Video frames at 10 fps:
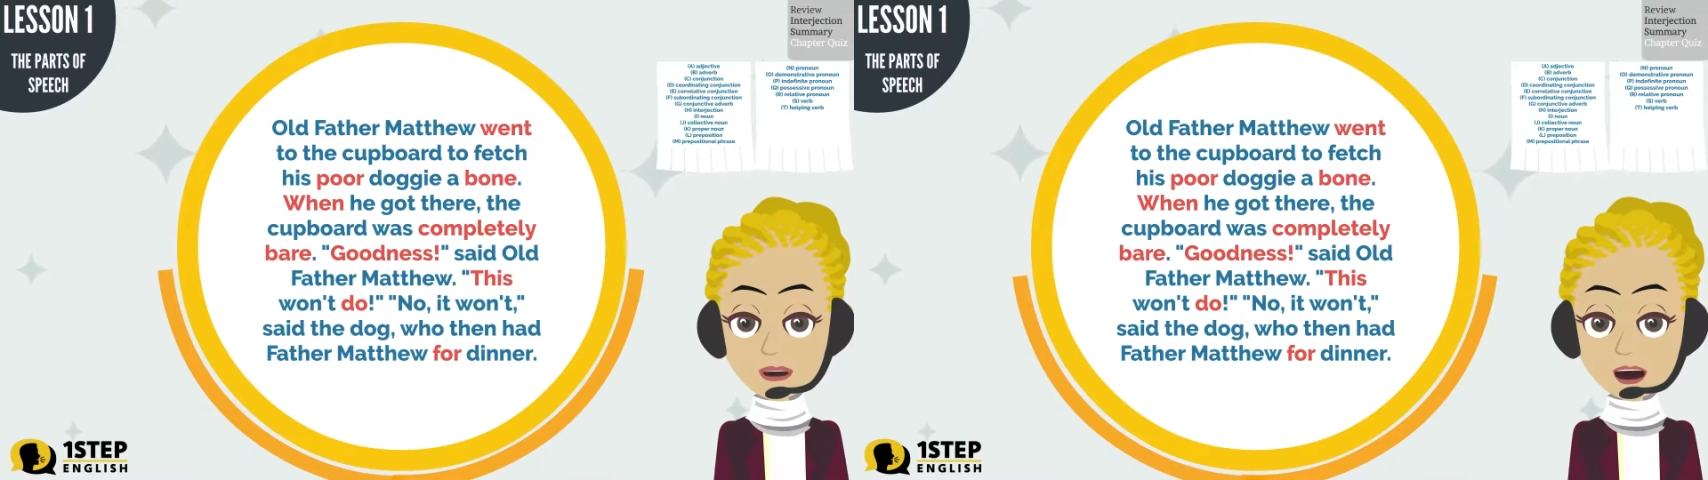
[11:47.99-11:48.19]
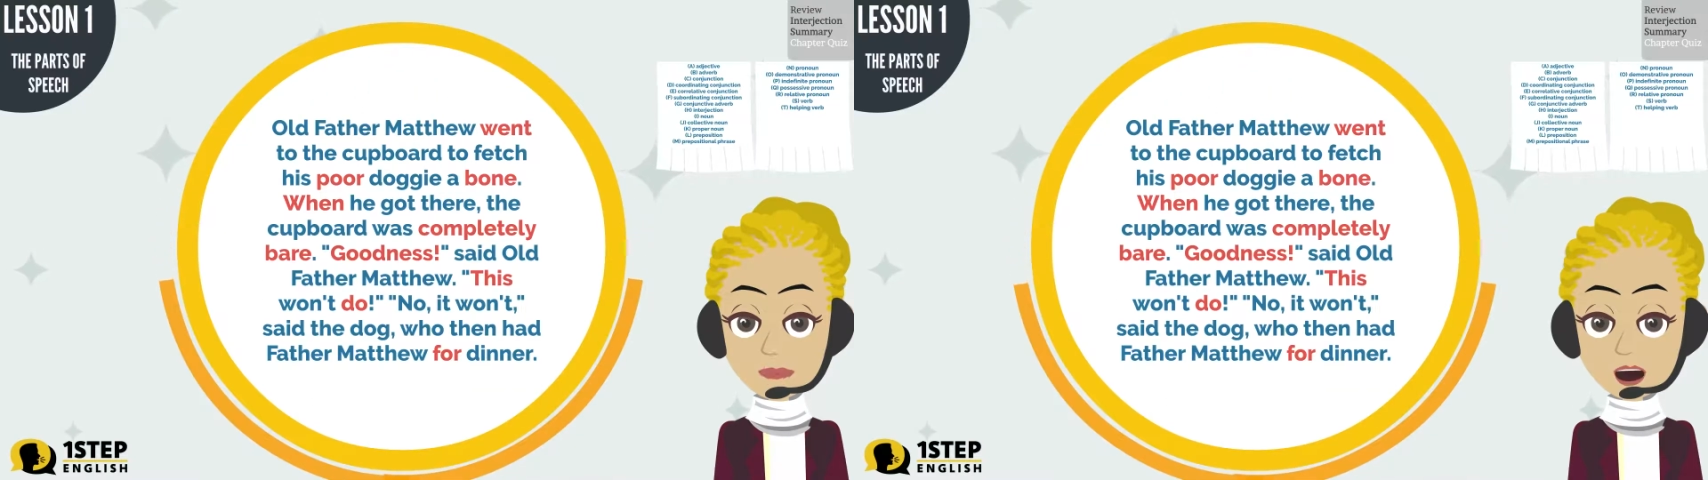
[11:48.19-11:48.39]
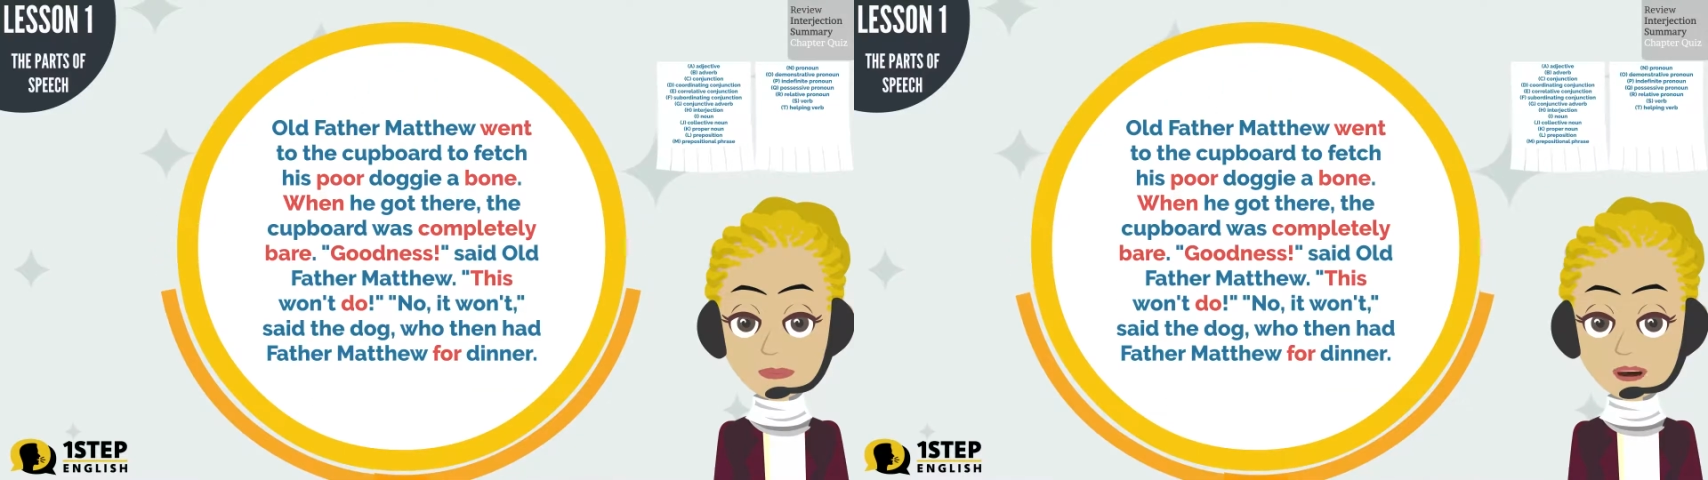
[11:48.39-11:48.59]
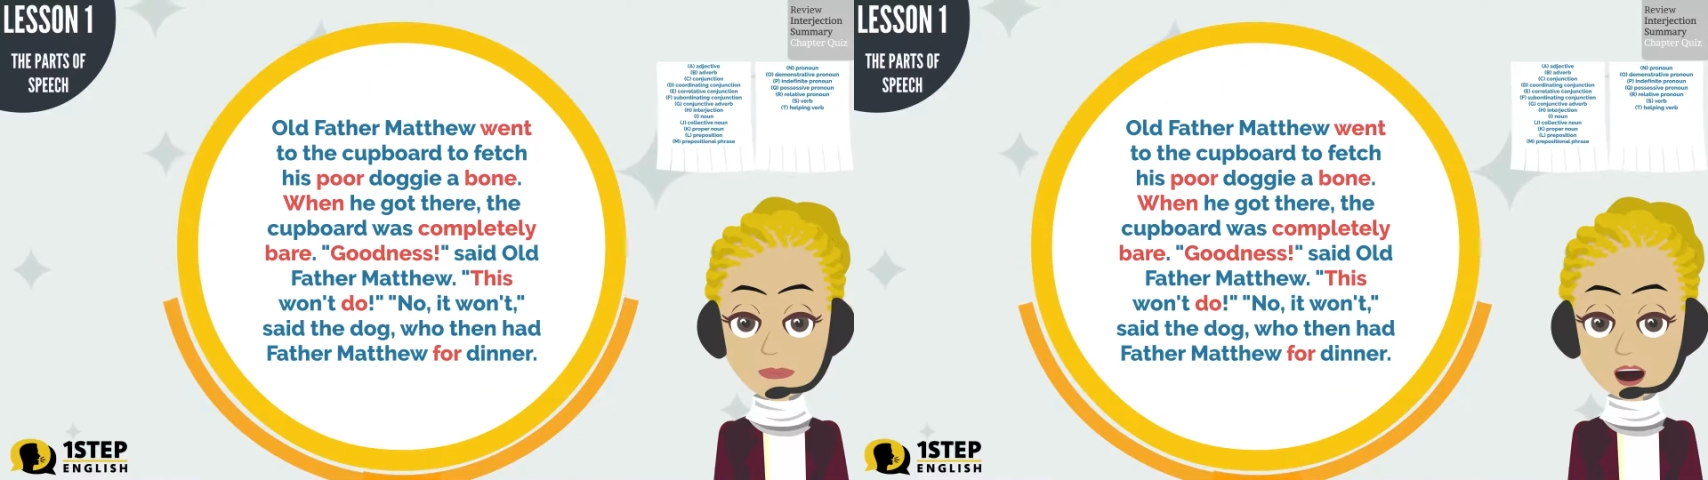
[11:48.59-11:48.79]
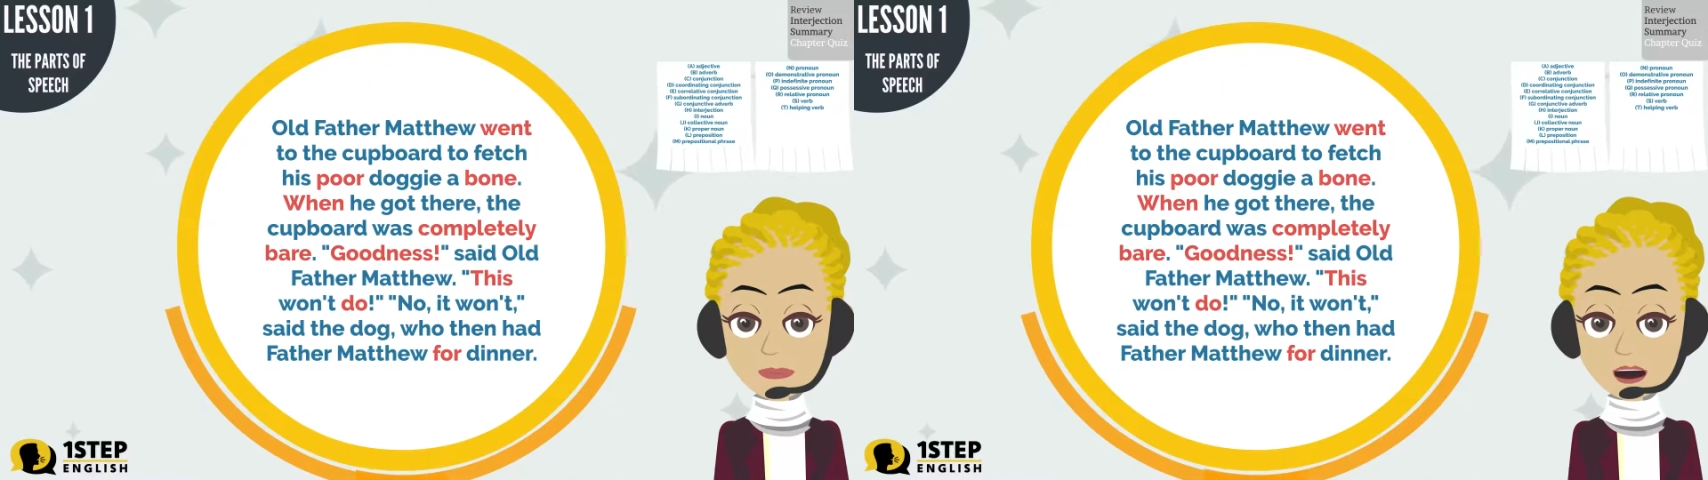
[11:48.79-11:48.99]
to the cupboard to
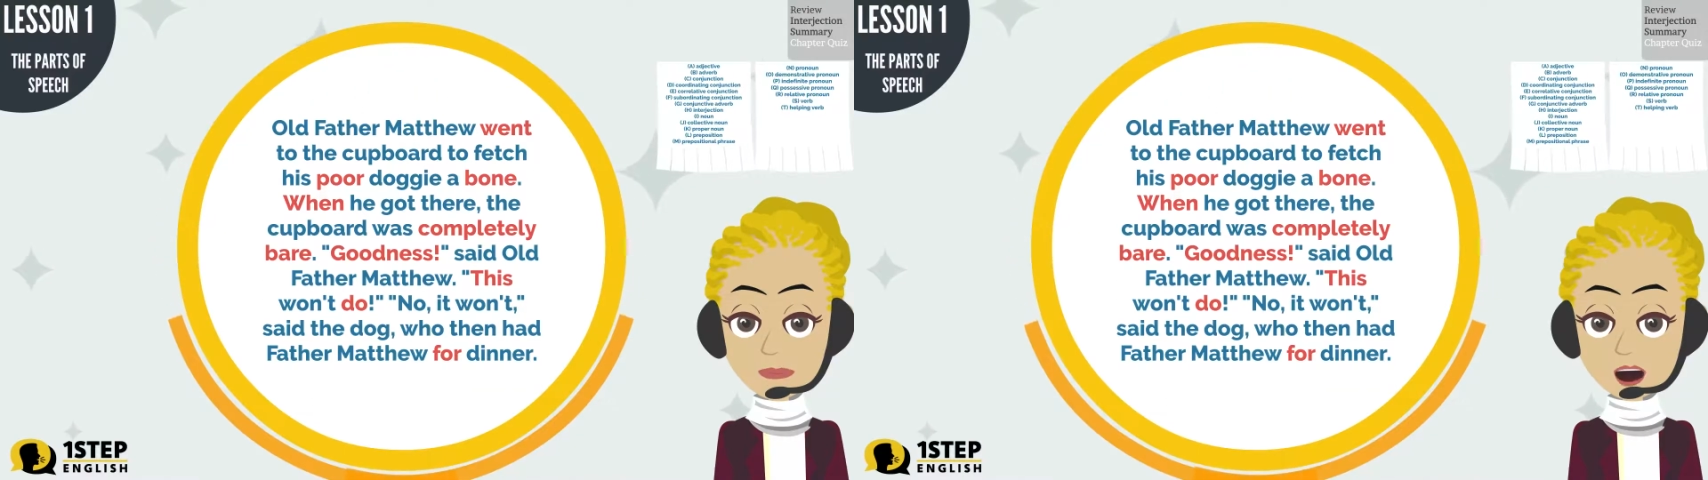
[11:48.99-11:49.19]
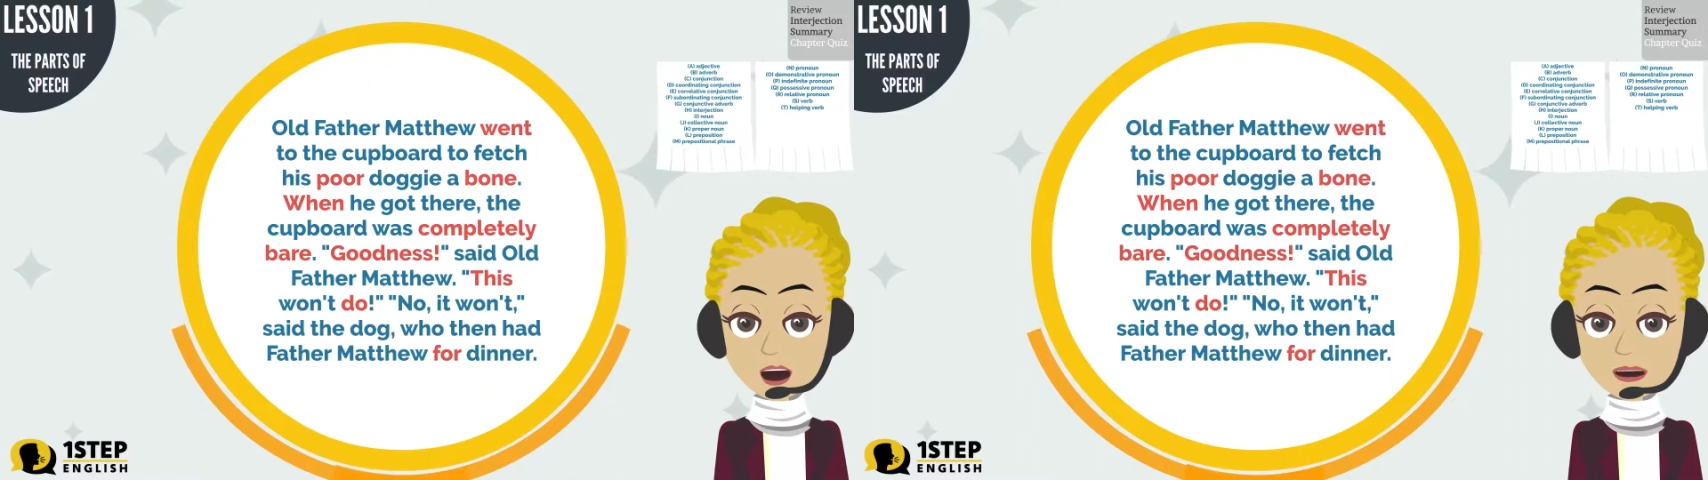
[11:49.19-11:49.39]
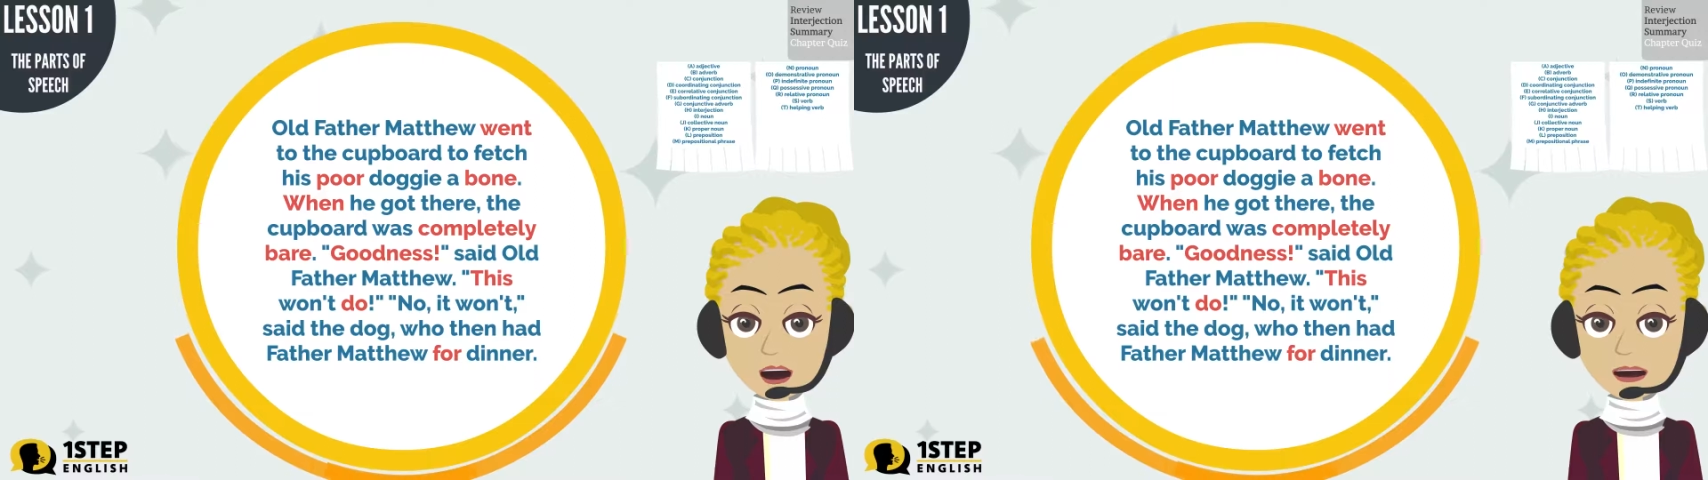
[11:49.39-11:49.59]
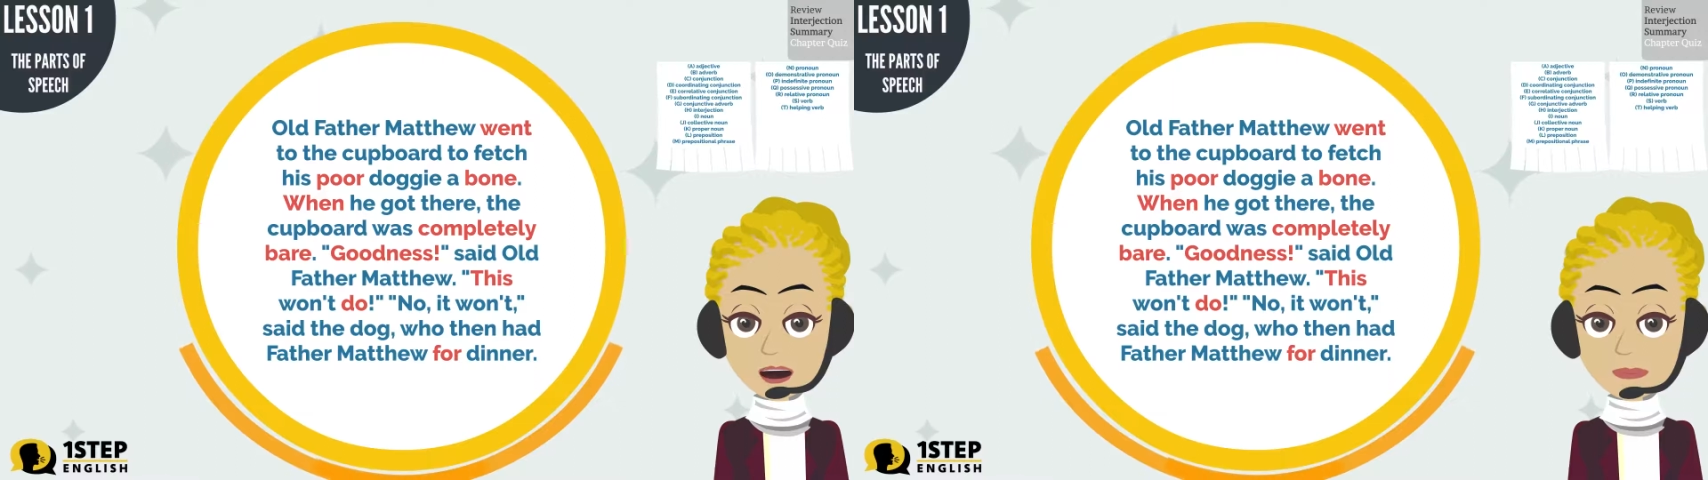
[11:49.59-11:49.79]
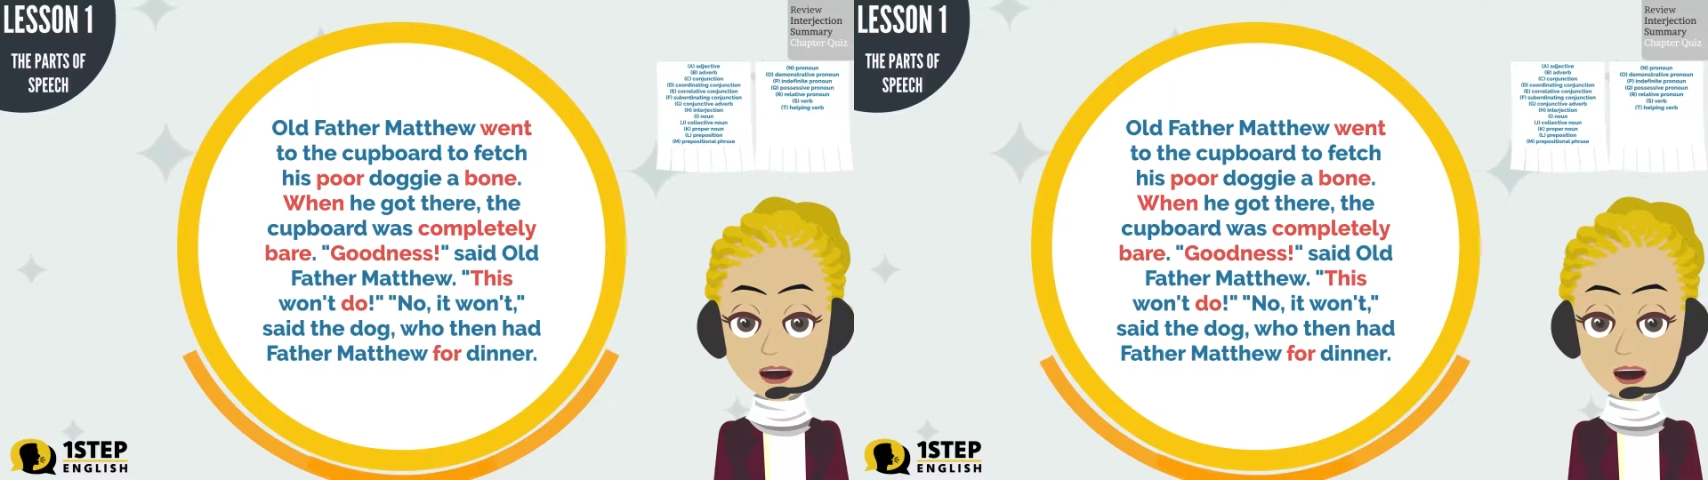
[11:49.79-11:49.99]
fetch his poor doggy
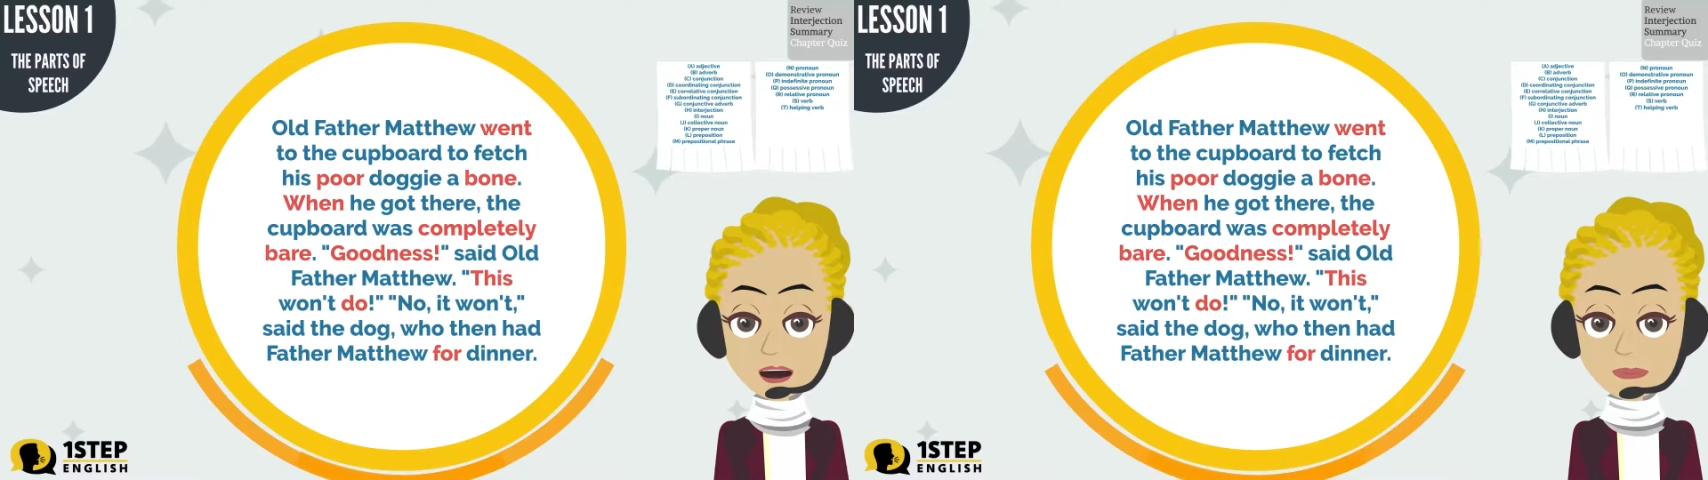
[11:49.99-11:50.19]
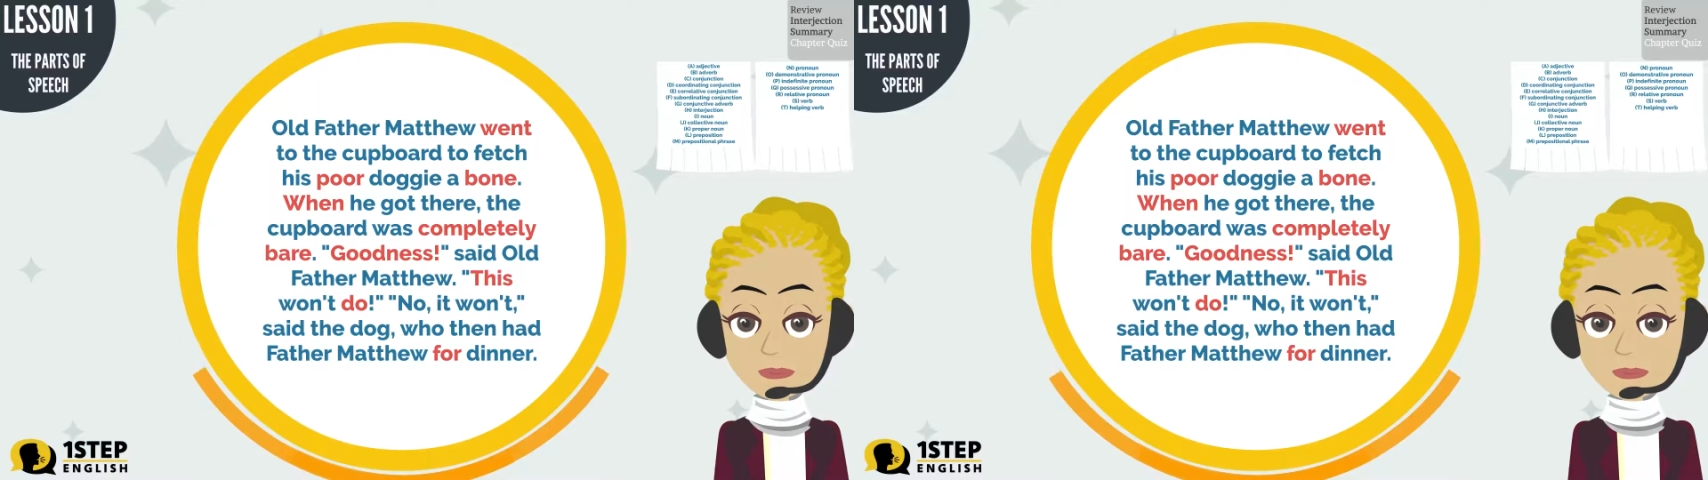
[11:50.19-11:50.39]
a bone.